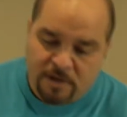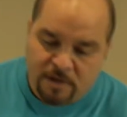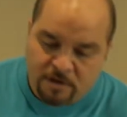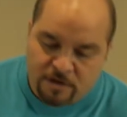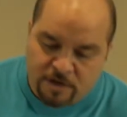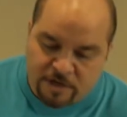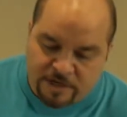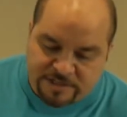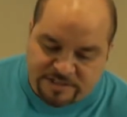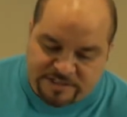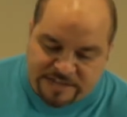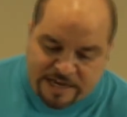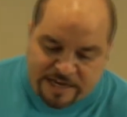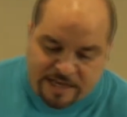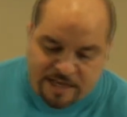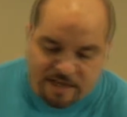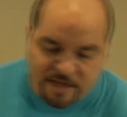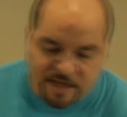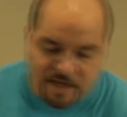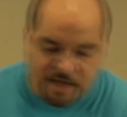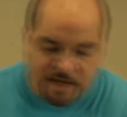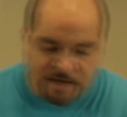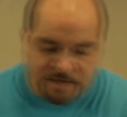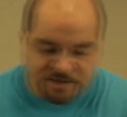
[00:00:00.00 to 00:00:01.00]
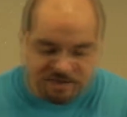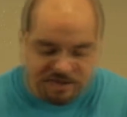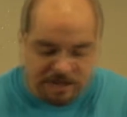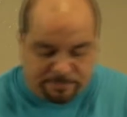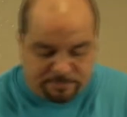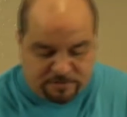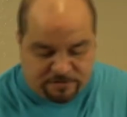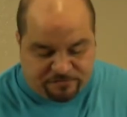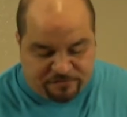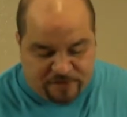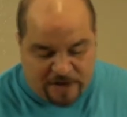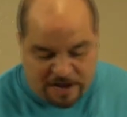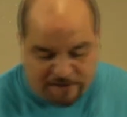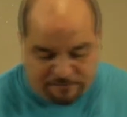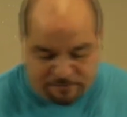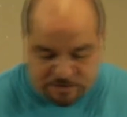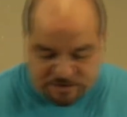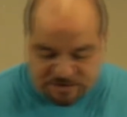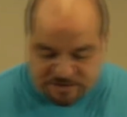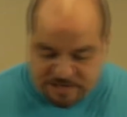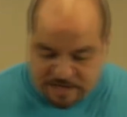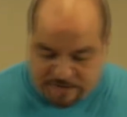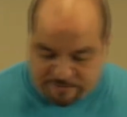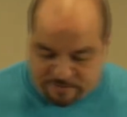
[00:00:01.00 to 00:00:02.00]
Look at 2 Kings chapter 5
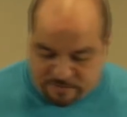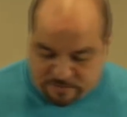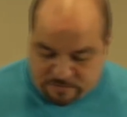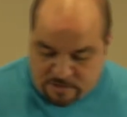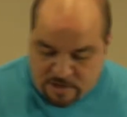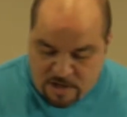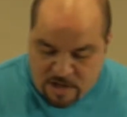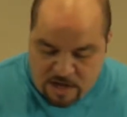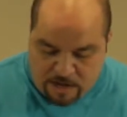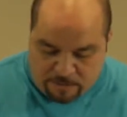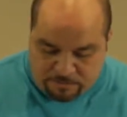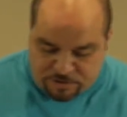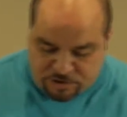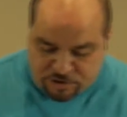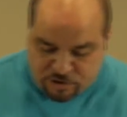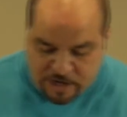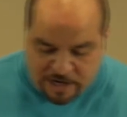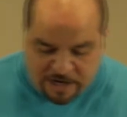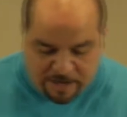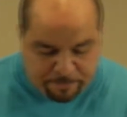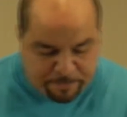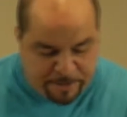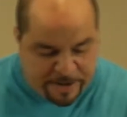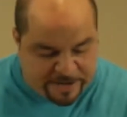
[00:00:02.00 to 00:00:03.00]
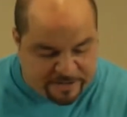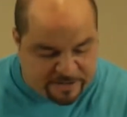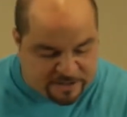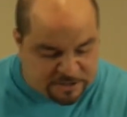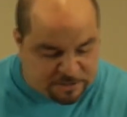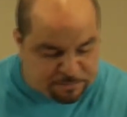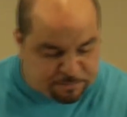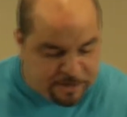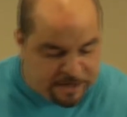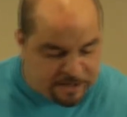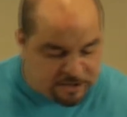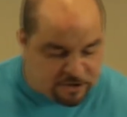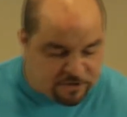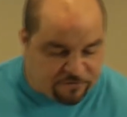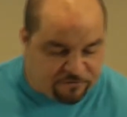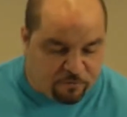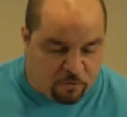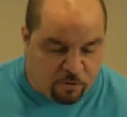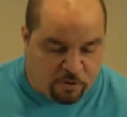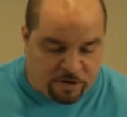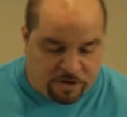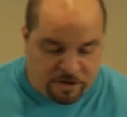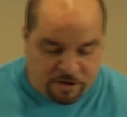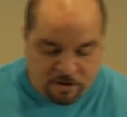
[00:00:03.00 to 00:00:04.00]
verse 7. I'm just trying to paint this picture
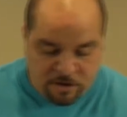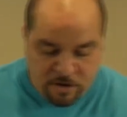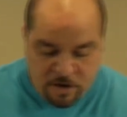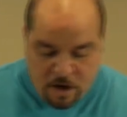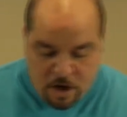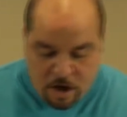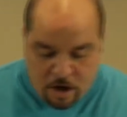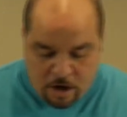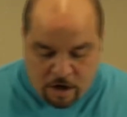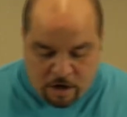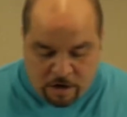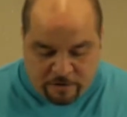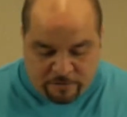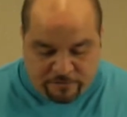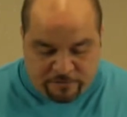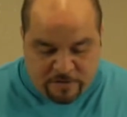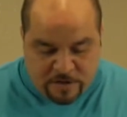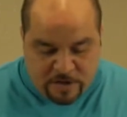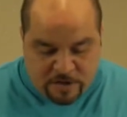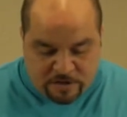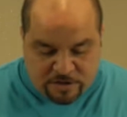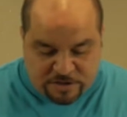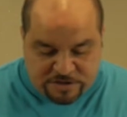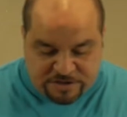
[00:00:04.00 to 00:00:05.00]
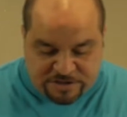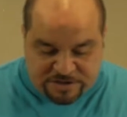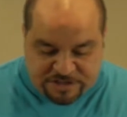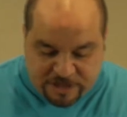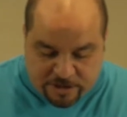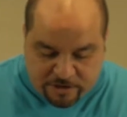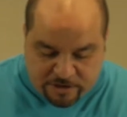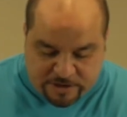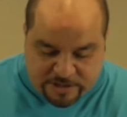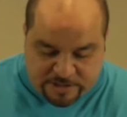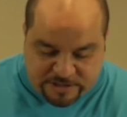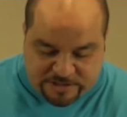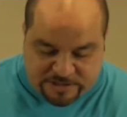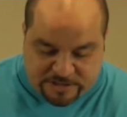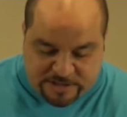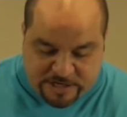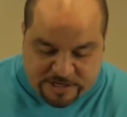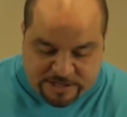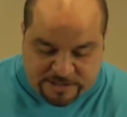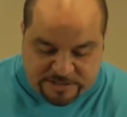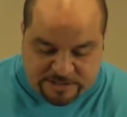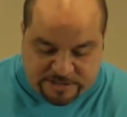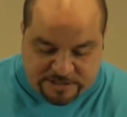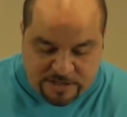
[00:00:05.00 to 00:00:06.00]
for you of the
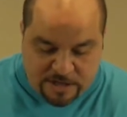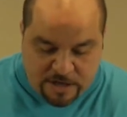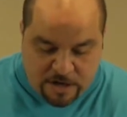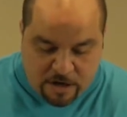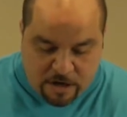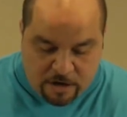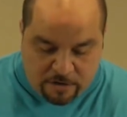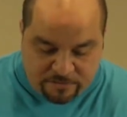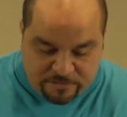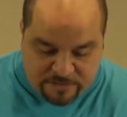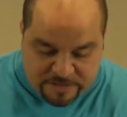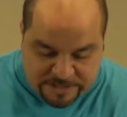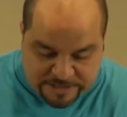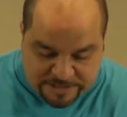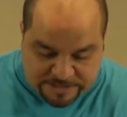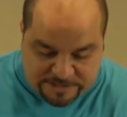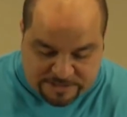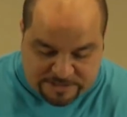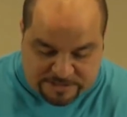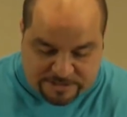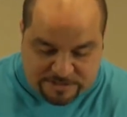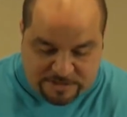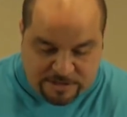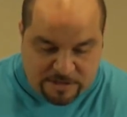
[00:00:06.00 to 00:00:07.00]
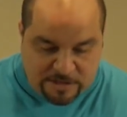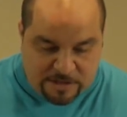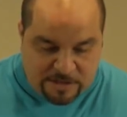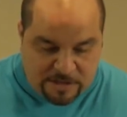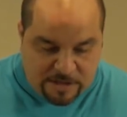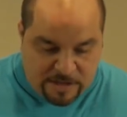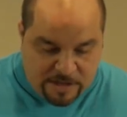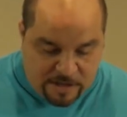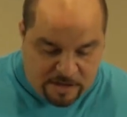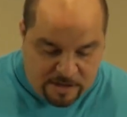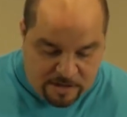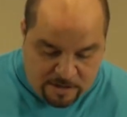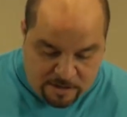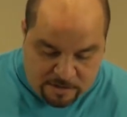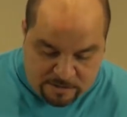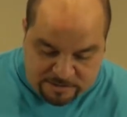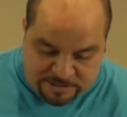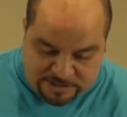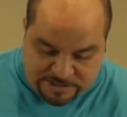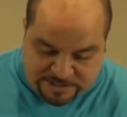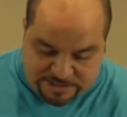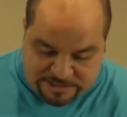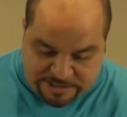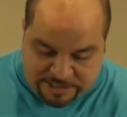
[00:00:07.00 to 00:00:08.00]
seriousness of this
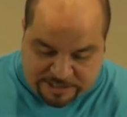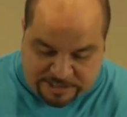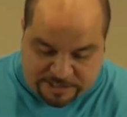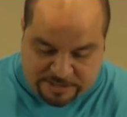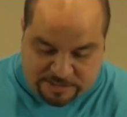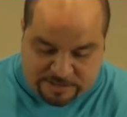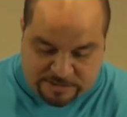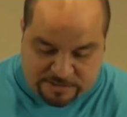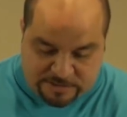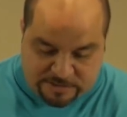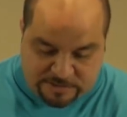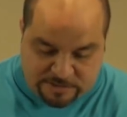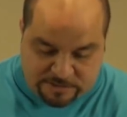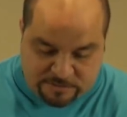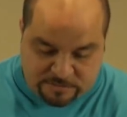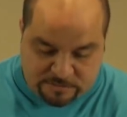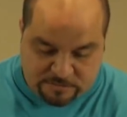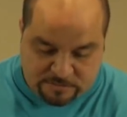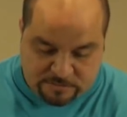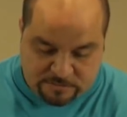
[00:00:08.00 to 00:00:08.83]
disease.